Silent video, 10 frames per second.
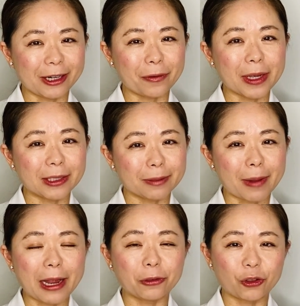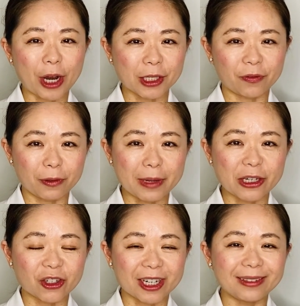a smile
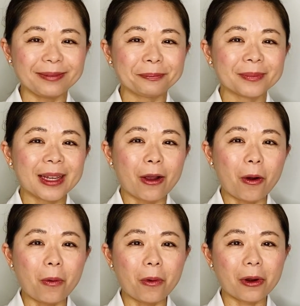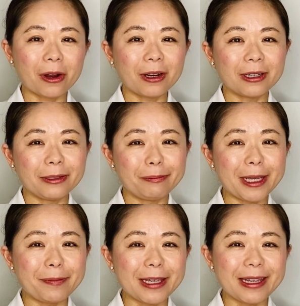transformation, or
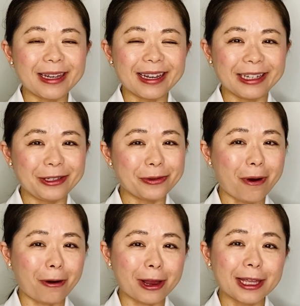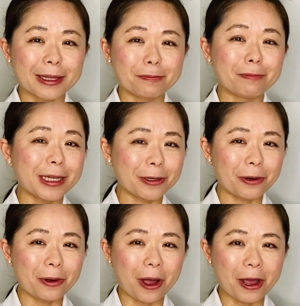maybe you are in the
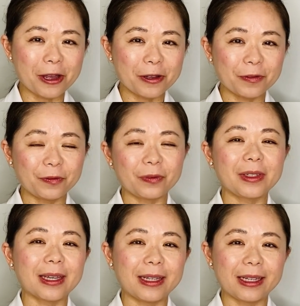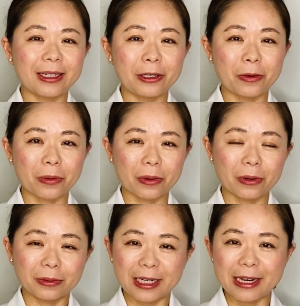middle of getting
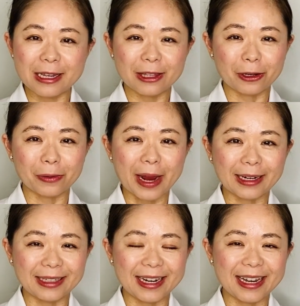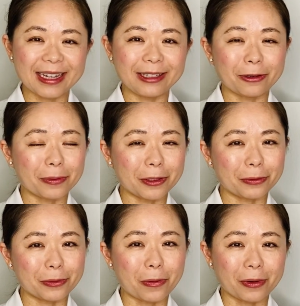your teeth corrected, going
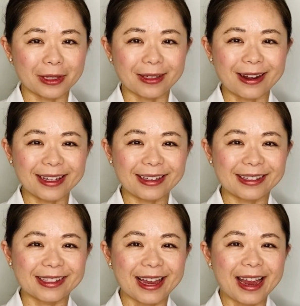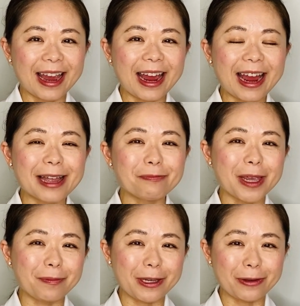through orthodontics, and
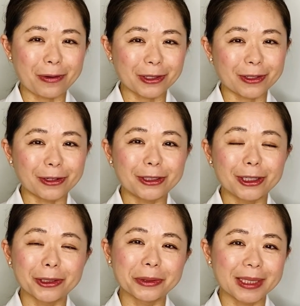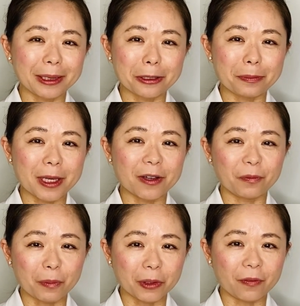maybe you're starting to lose a little bit of
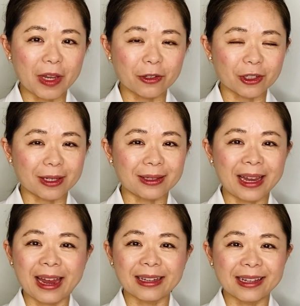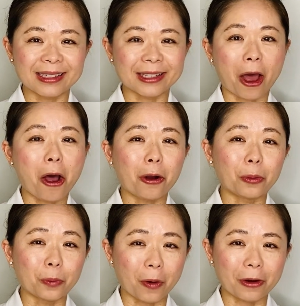motivation. And is it
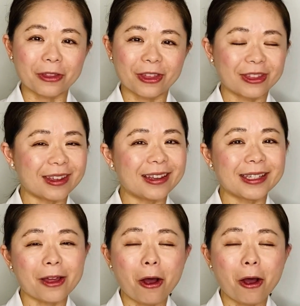all worth it